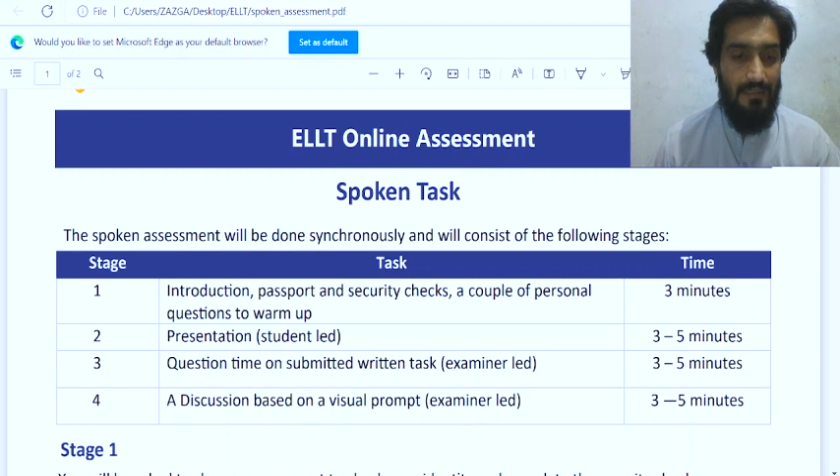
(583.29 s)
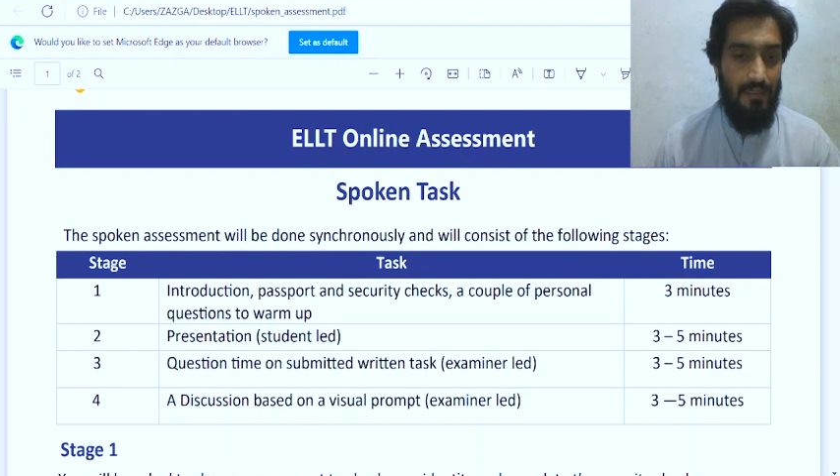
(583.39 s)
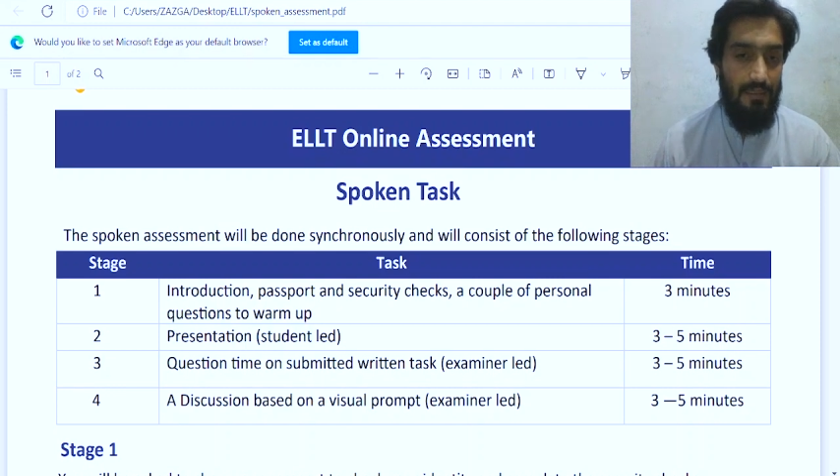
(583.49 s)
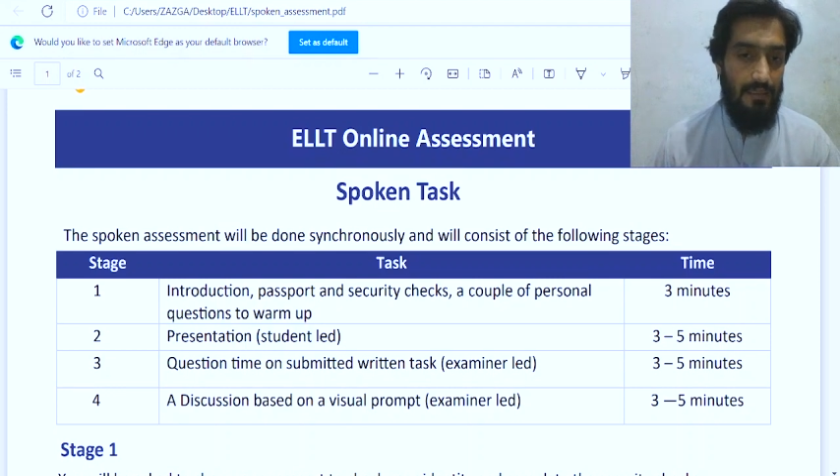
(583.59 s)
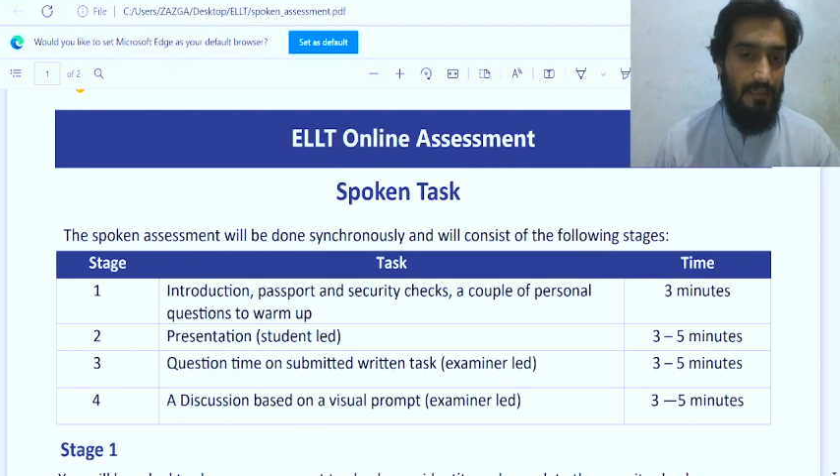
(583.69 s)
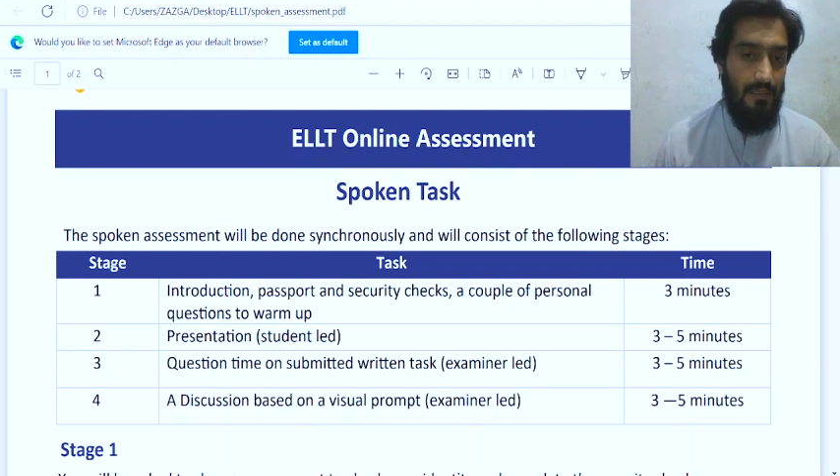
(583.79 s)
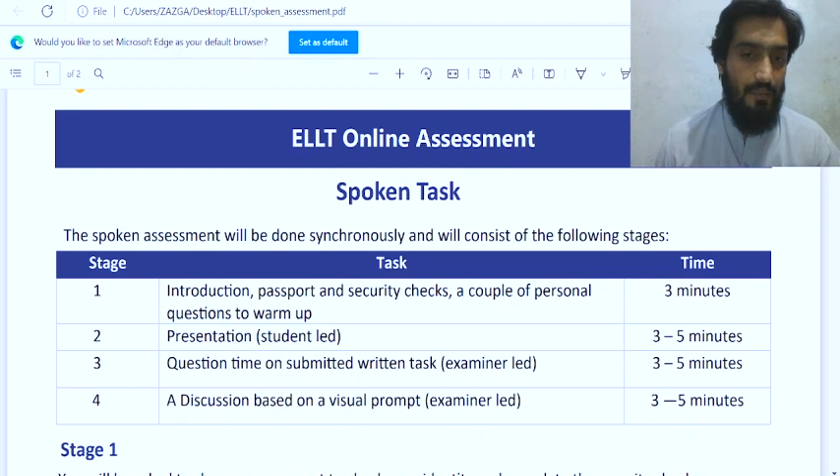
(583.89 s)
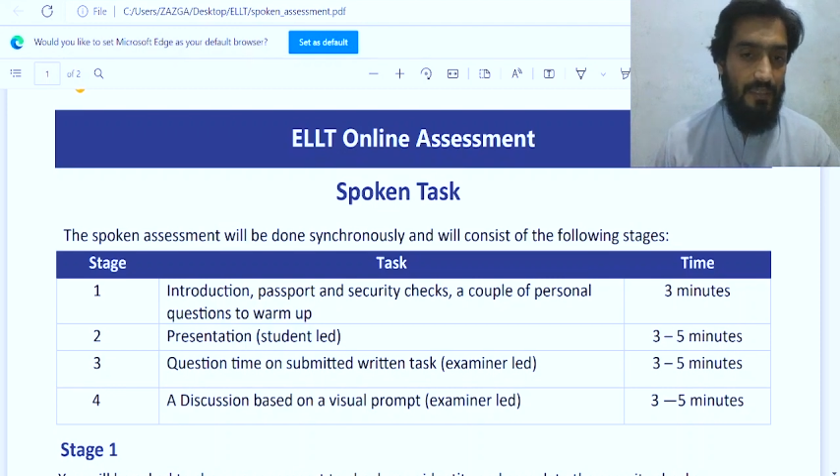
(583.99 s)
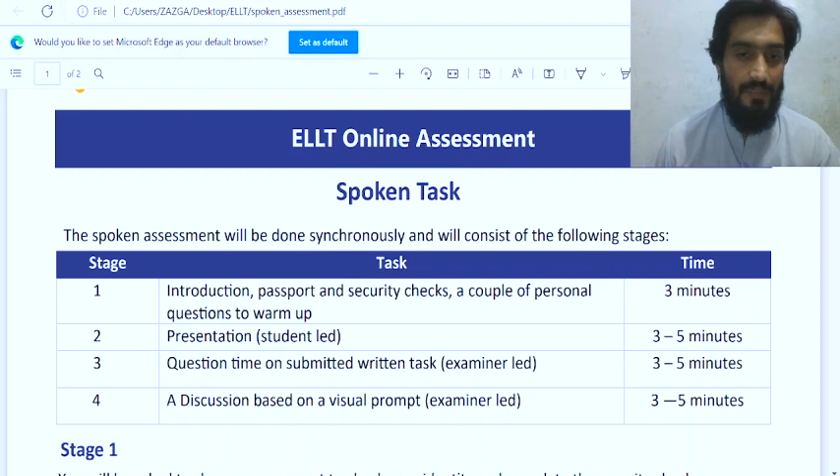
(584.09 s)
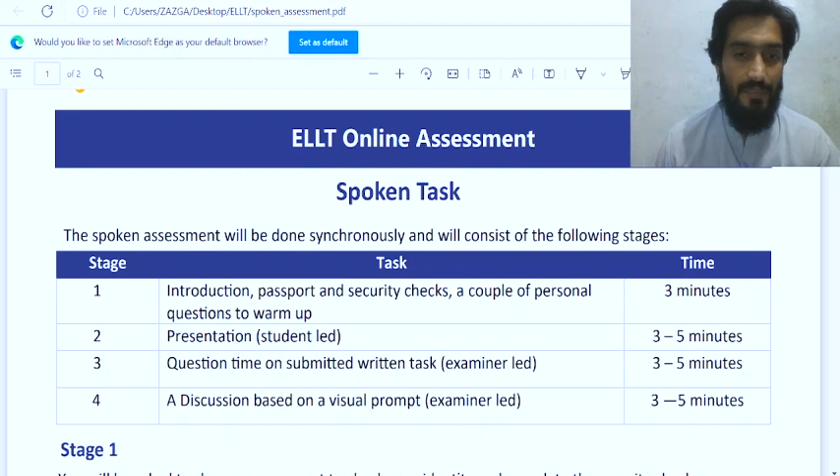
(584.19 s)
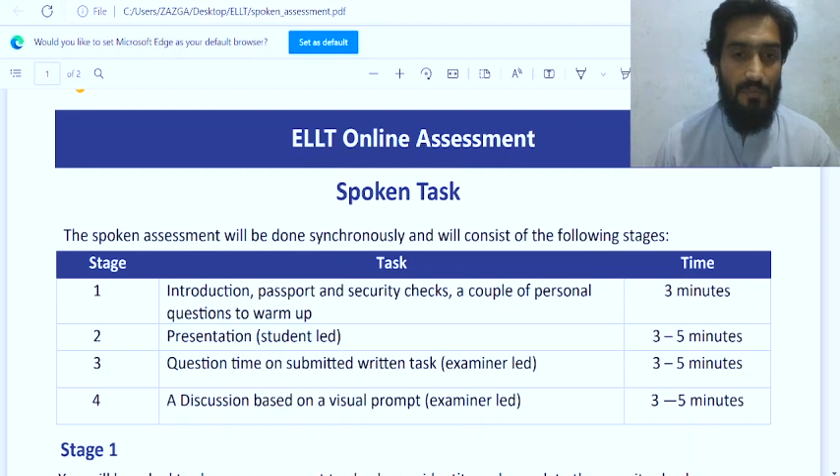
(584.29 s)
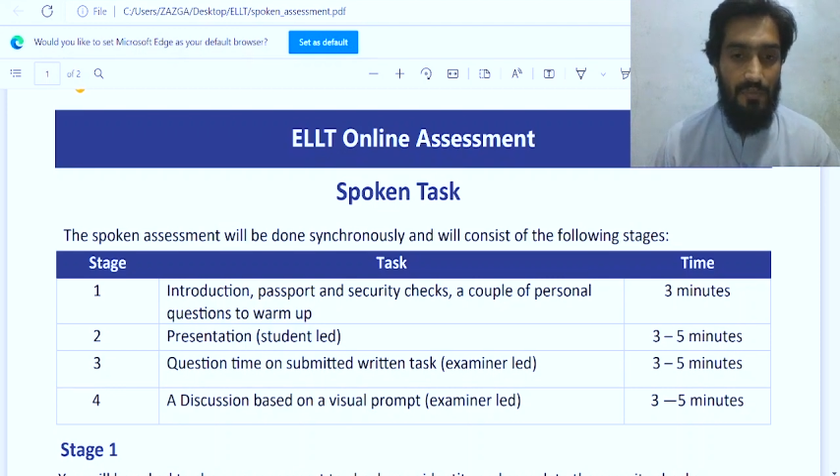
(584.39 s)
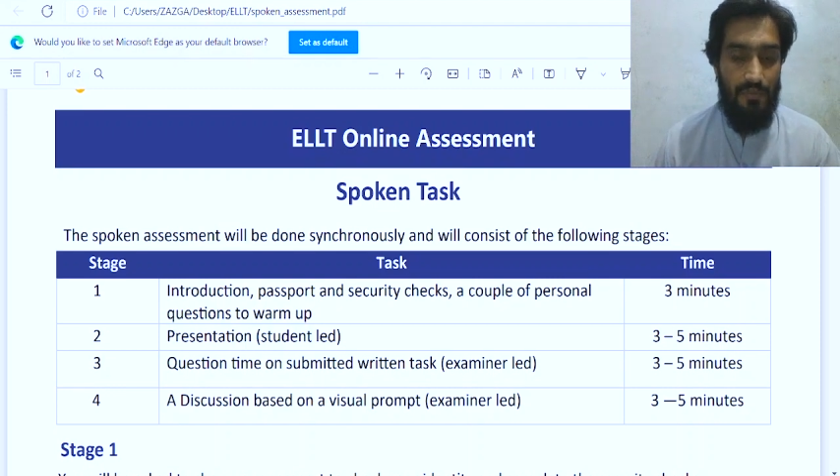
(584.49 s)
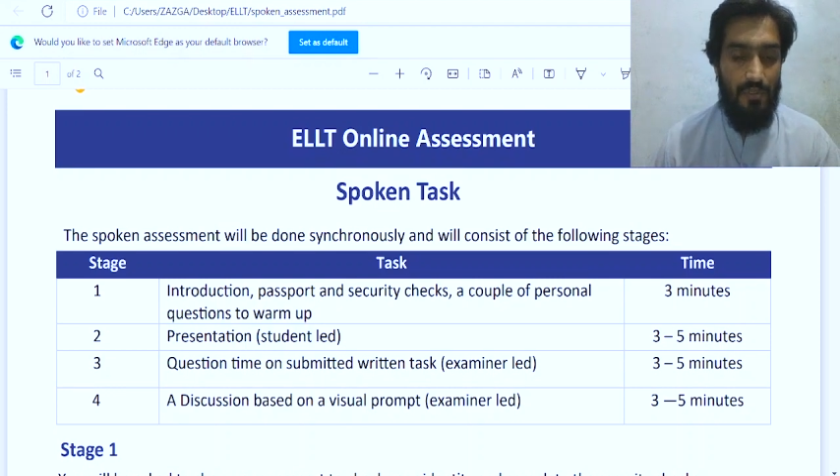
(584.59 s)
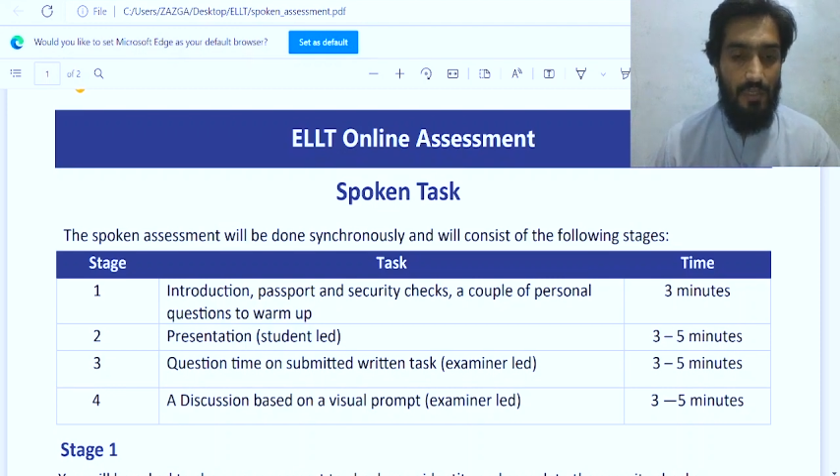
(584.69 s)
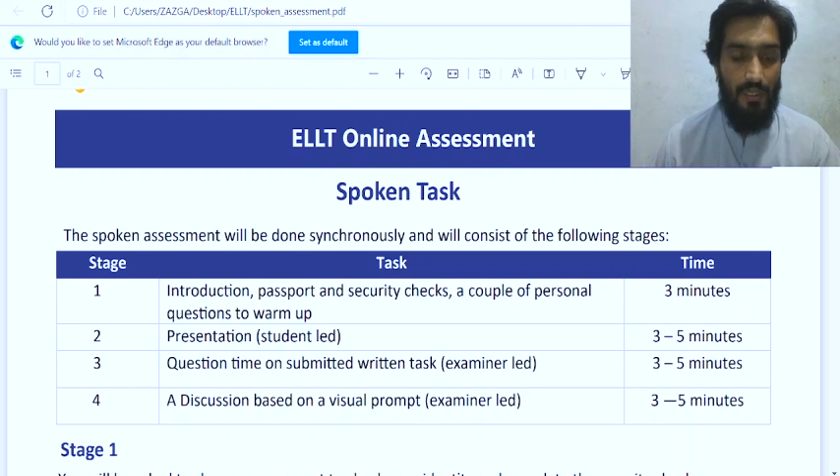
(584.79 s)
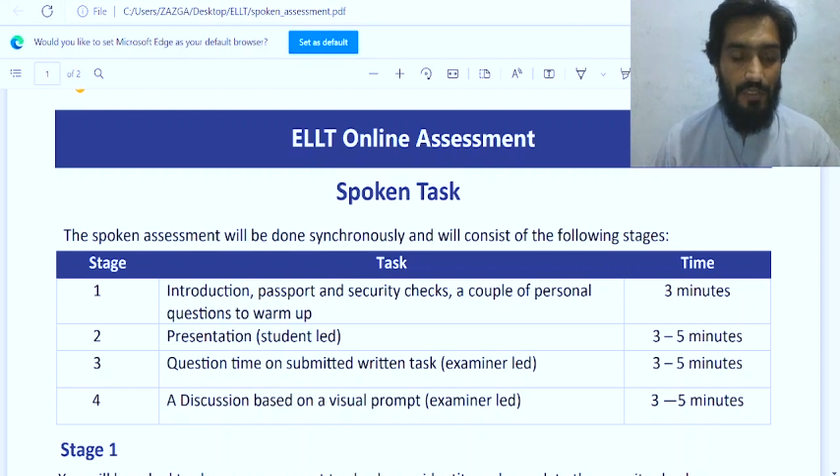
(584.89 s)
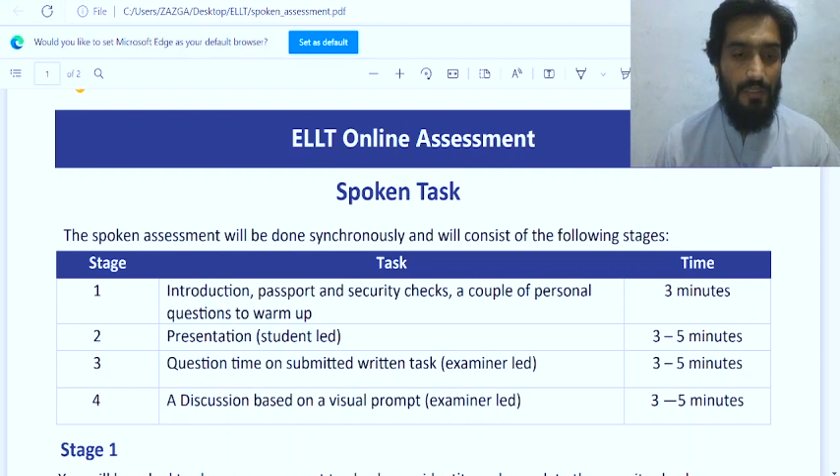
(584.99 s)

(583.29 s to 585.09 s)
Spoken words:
or it's about to start,